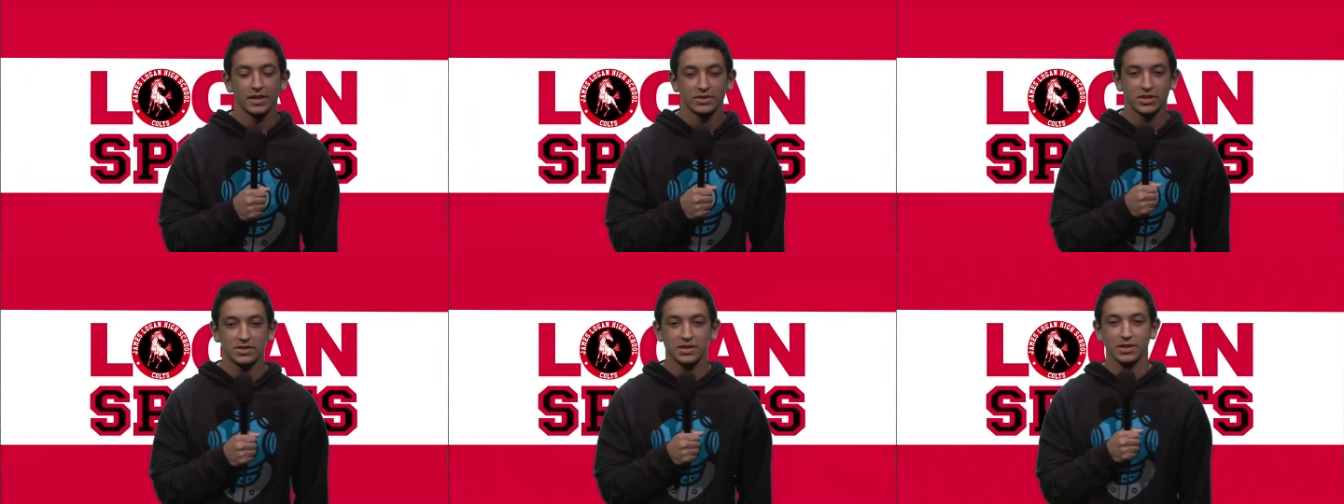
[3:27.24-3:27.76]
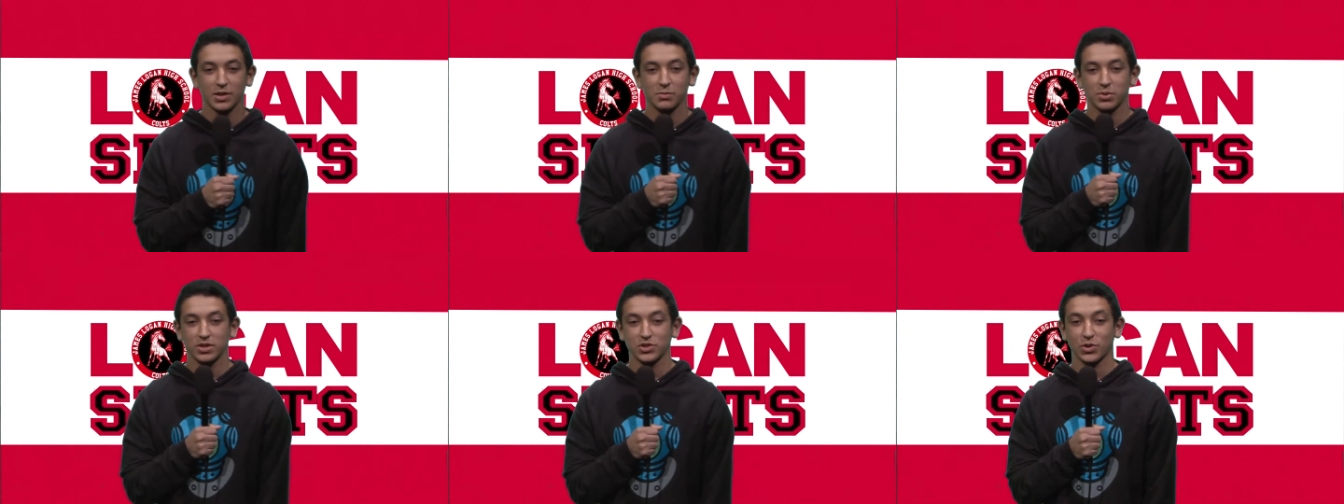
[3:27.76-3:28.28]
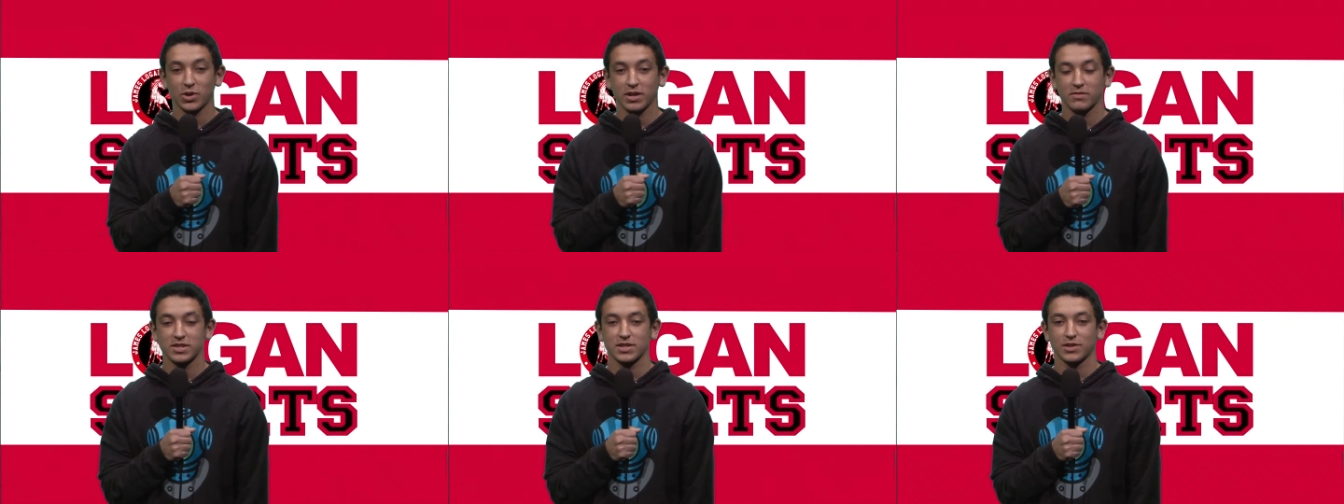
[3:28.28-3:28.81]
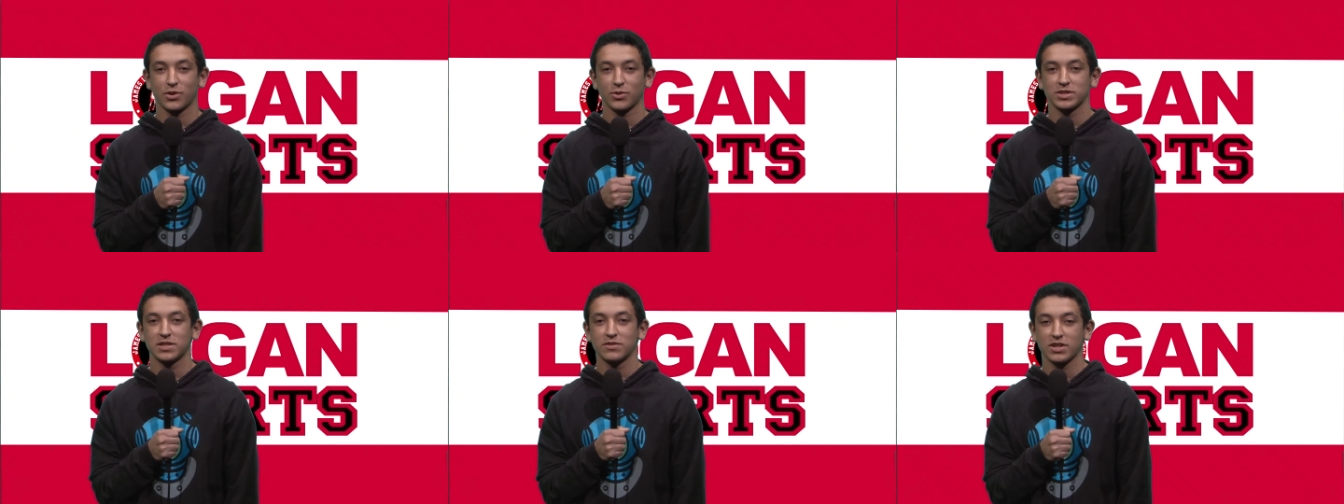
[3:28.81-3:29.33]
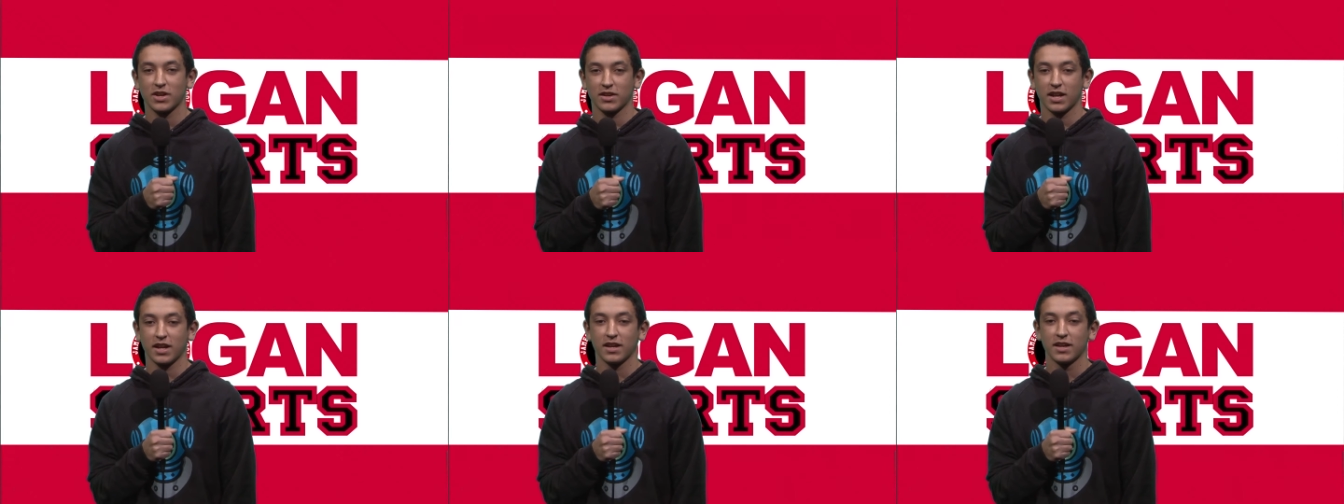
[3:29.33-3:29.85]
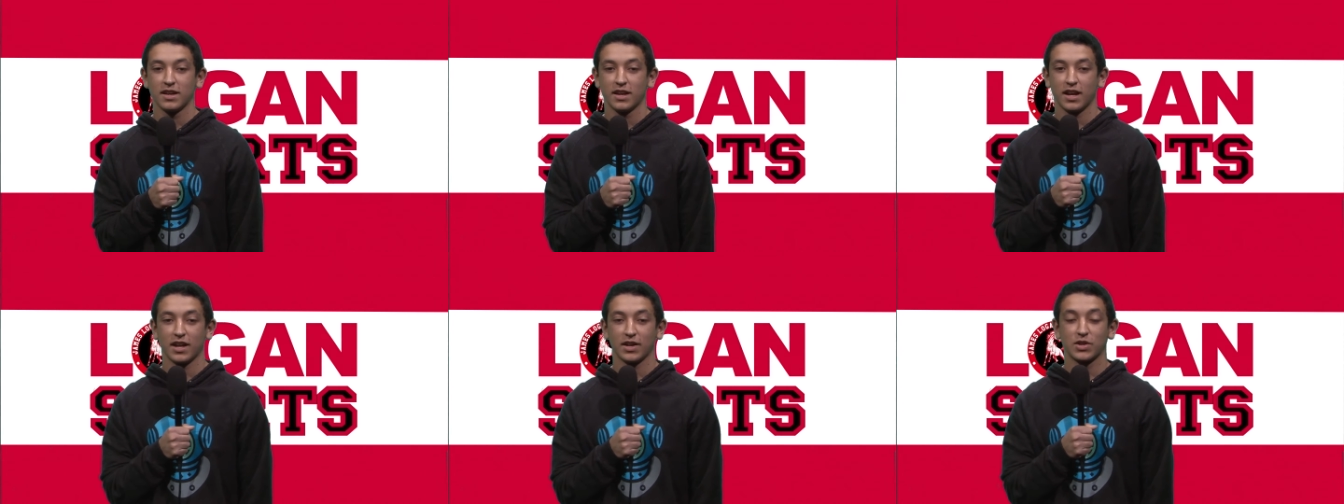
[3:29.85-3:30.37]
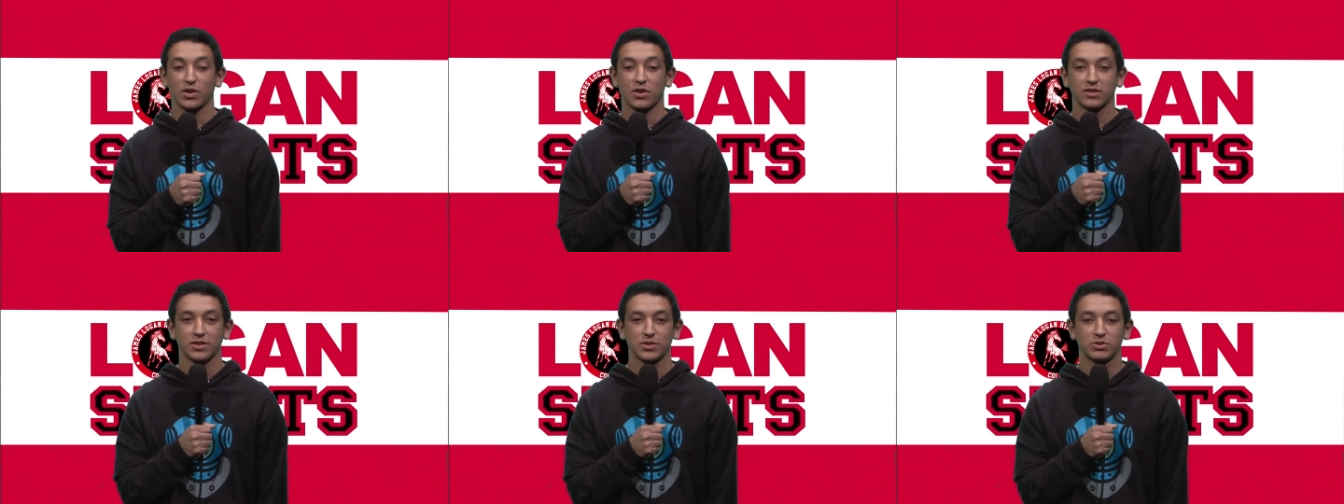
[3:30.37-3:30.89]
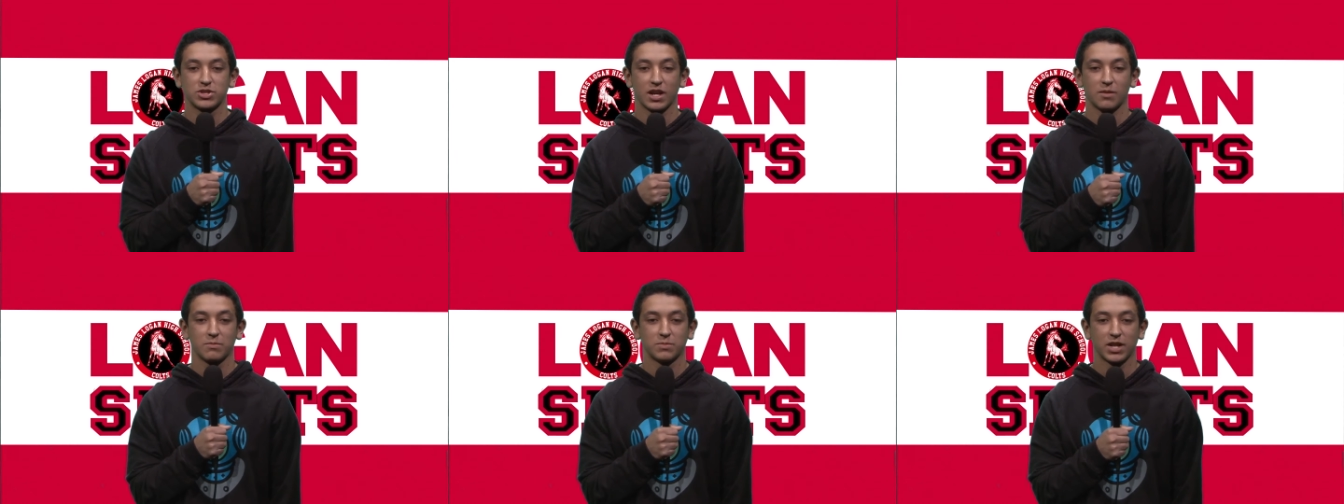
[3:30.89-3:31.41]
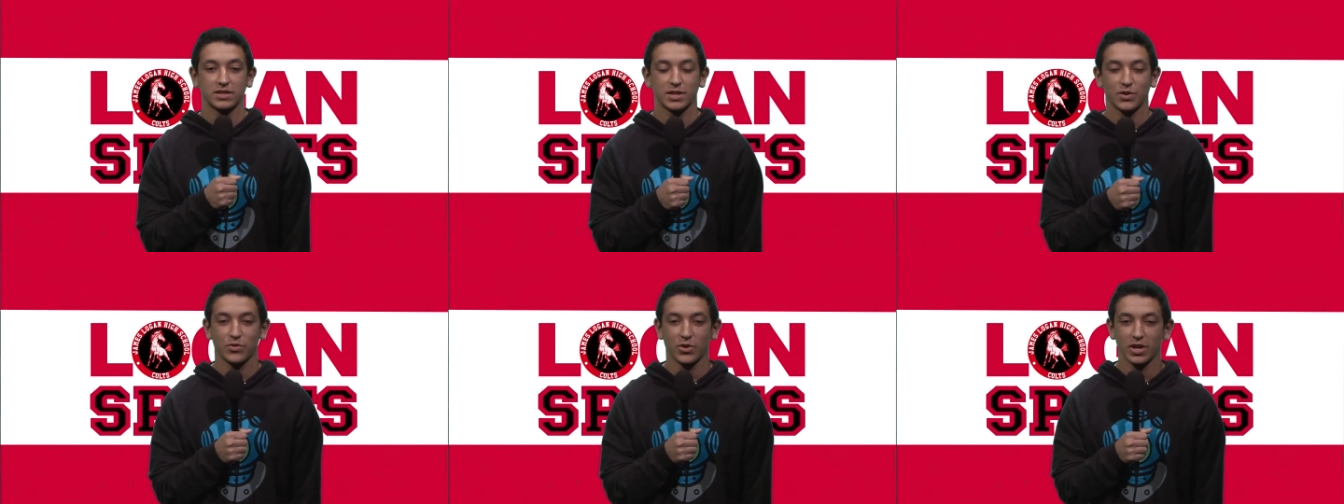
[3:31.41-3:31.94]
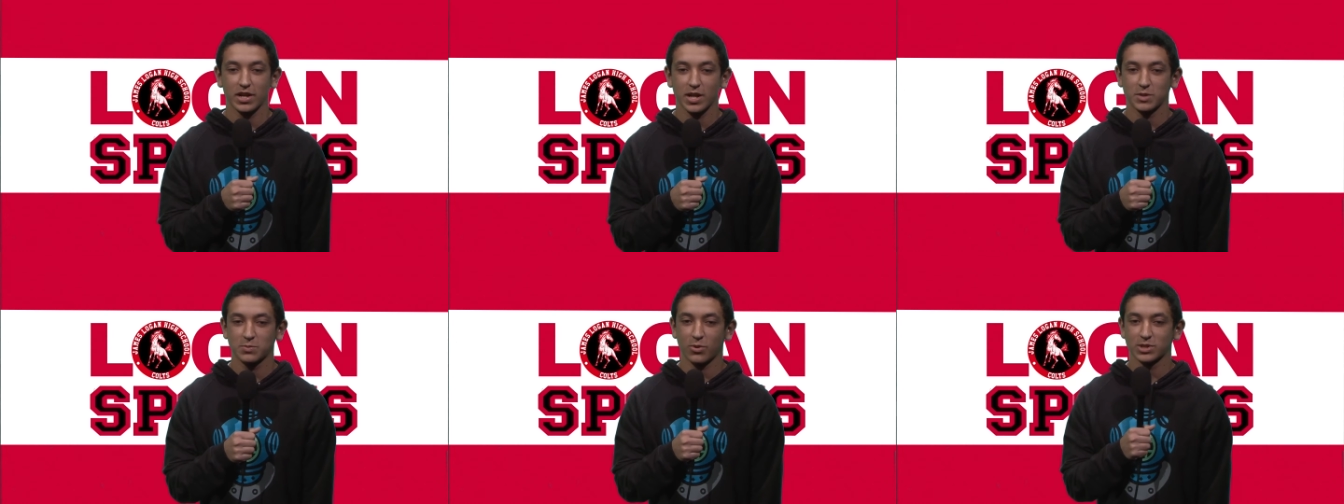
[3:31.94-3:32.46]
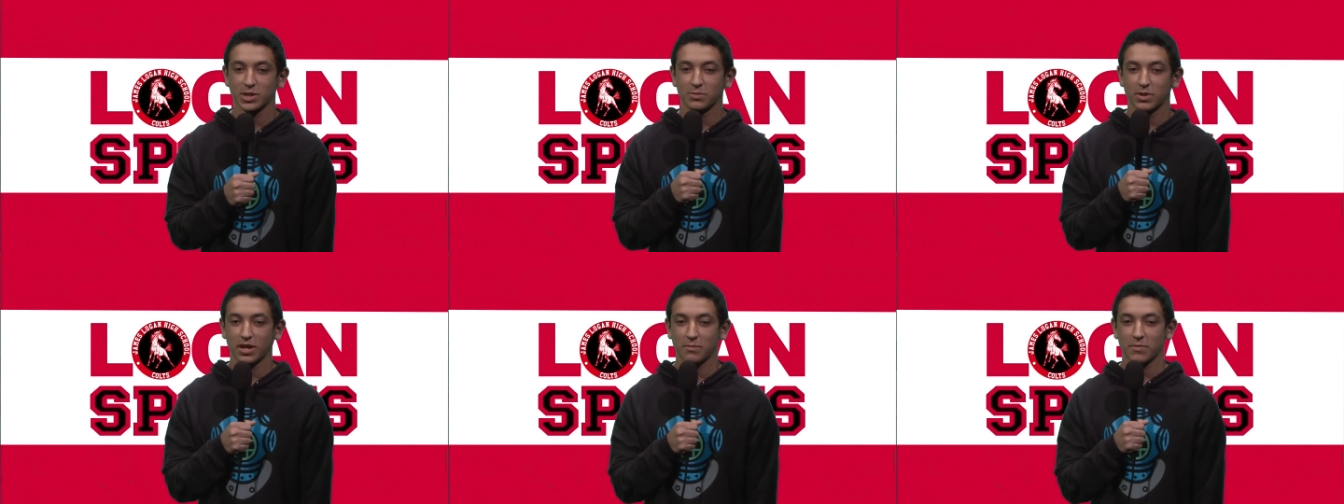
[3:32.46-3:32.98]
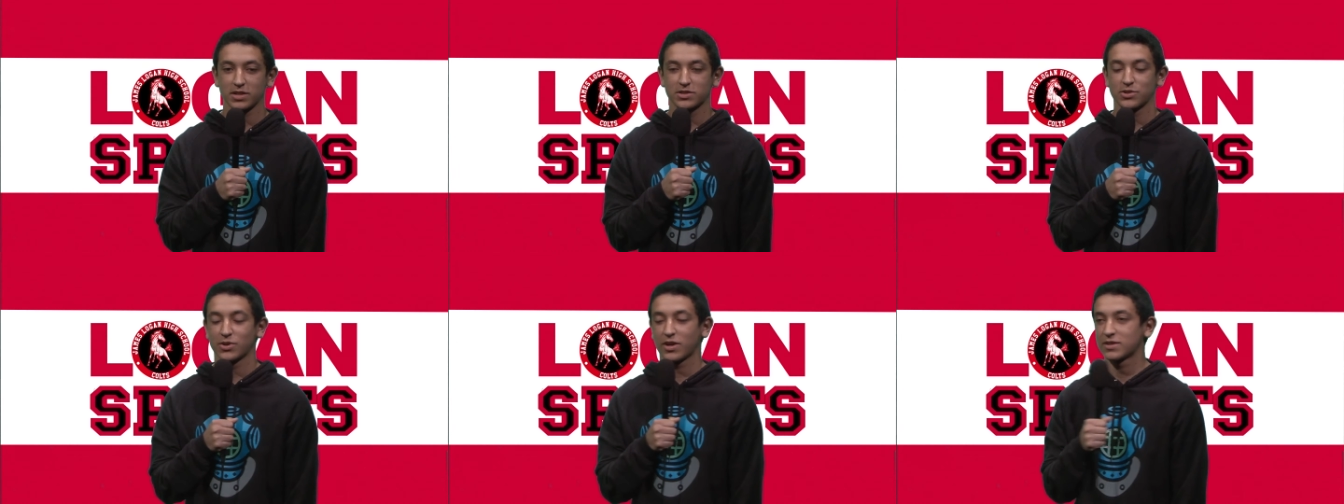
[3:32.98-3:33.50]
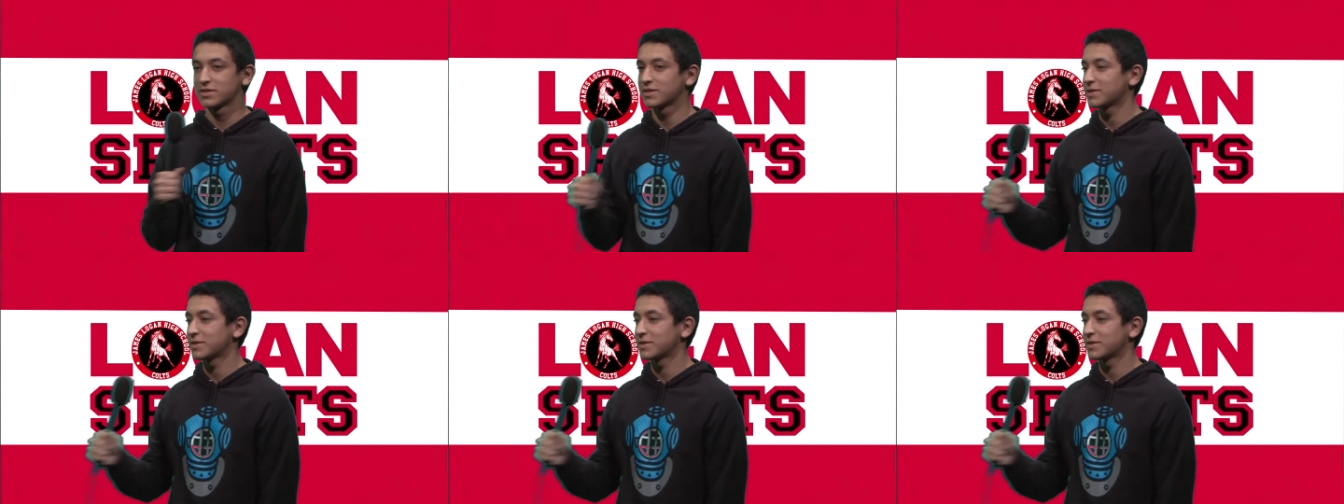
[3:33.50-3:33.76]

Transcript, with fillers: To see the complete story, visit logantv.net and click on the news tab. That's it for Giddy Up Sports Update. Back to you guys.